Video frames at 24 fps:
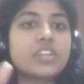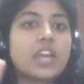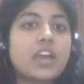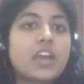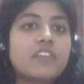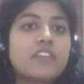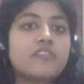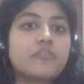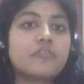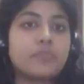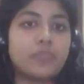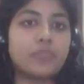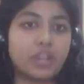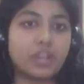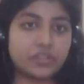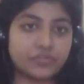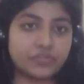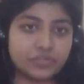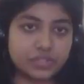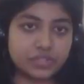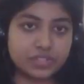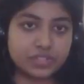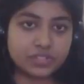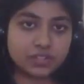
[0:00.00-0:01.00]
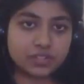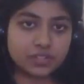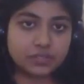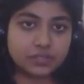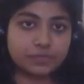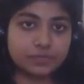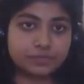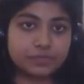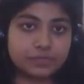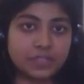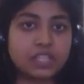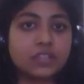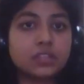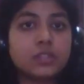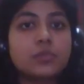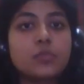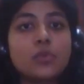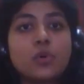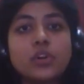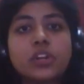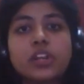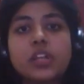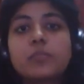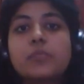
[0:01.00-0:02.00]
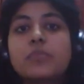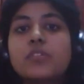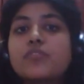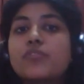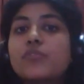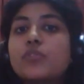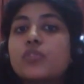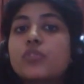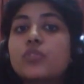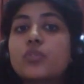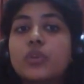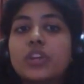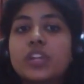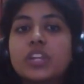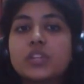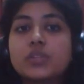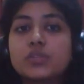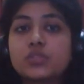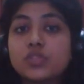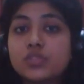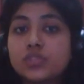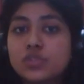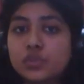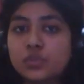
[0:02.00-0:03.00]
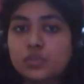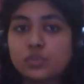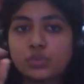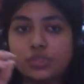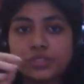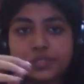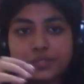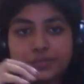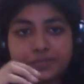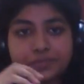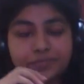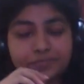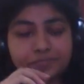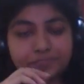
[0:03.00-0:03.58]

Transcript: have breakfast in the morning before going to the school.